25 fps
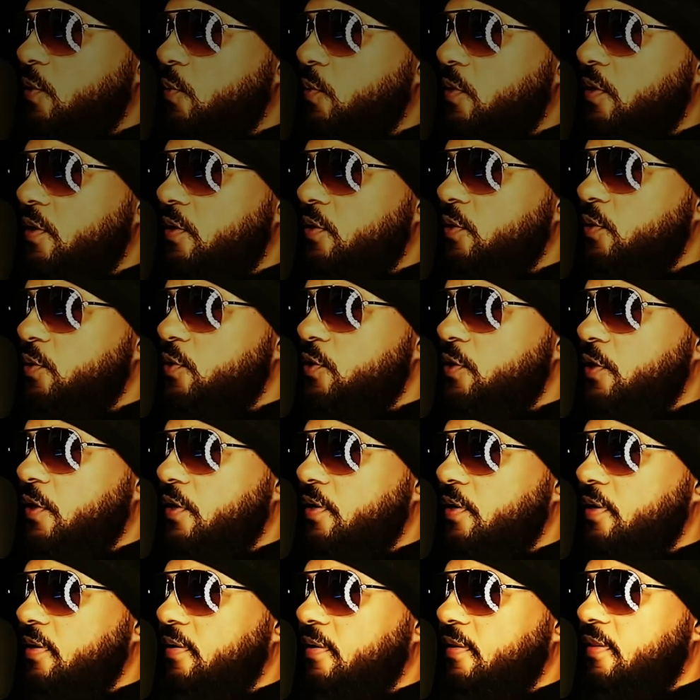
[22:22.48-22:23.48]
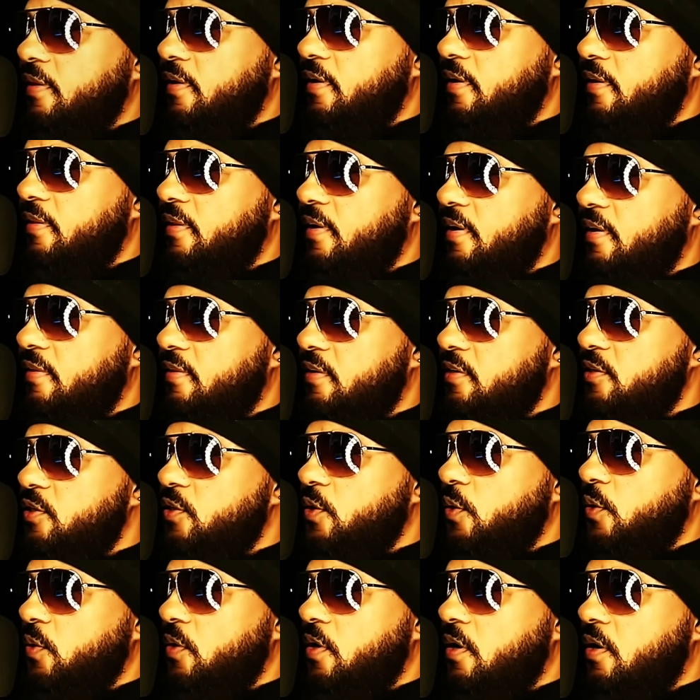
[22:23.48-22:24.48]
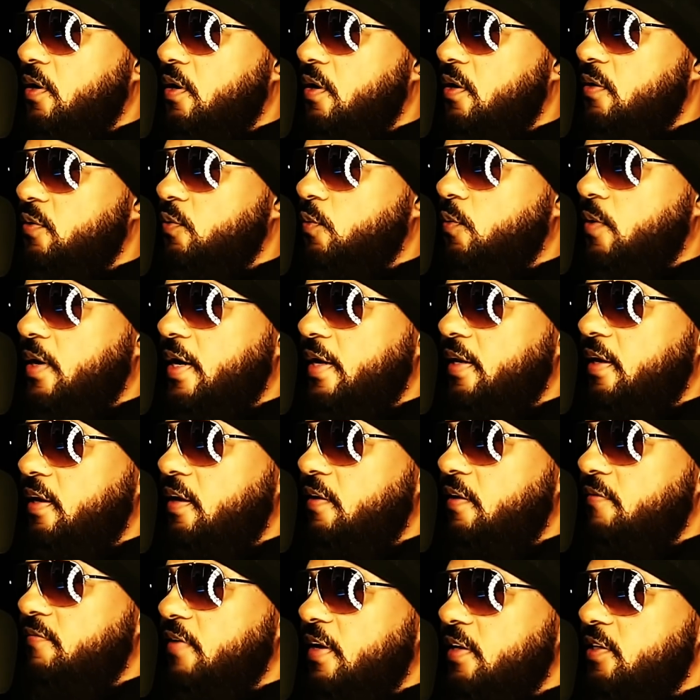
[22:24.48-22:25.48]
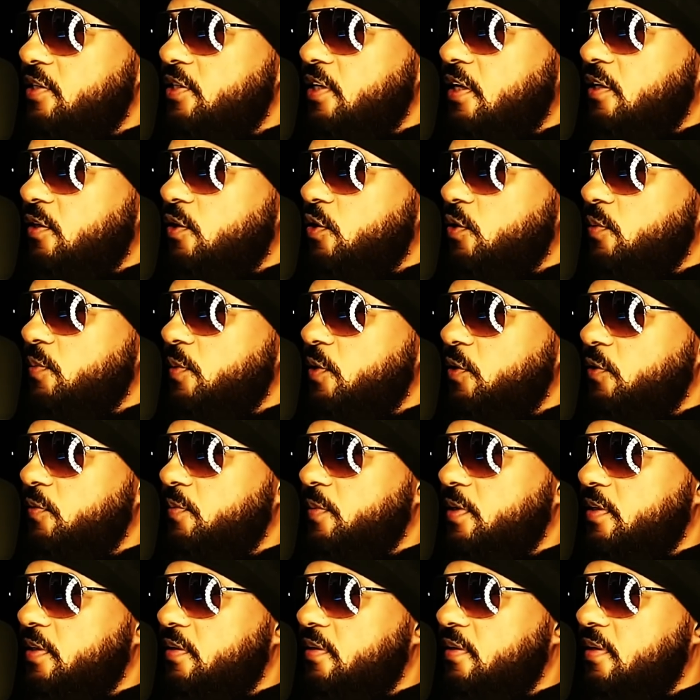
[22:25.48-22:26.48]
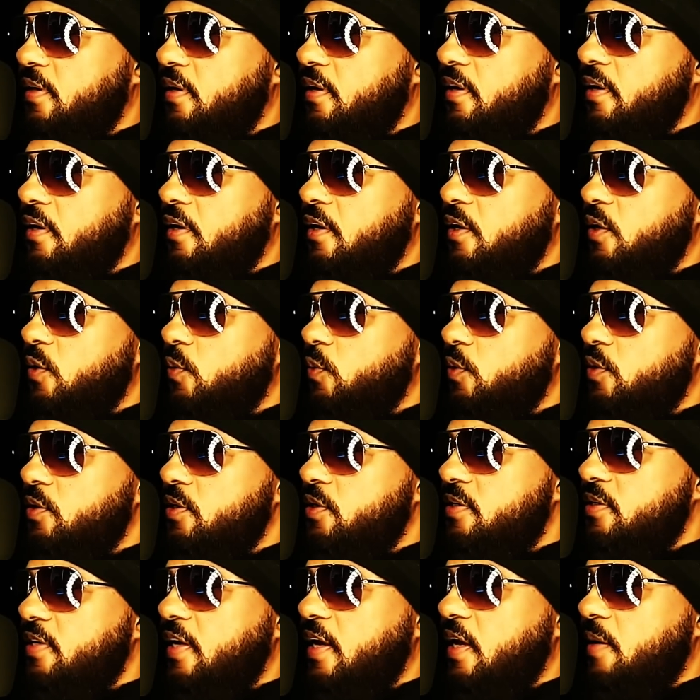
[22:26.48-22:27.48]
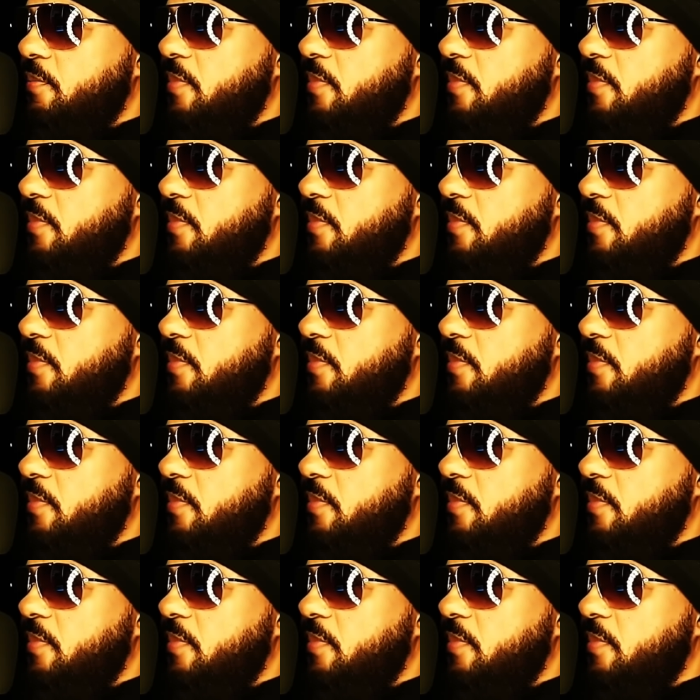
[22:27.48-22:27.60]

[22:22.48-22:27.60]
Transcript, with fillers: one who's starting to think that the so called white evangelical movement will stand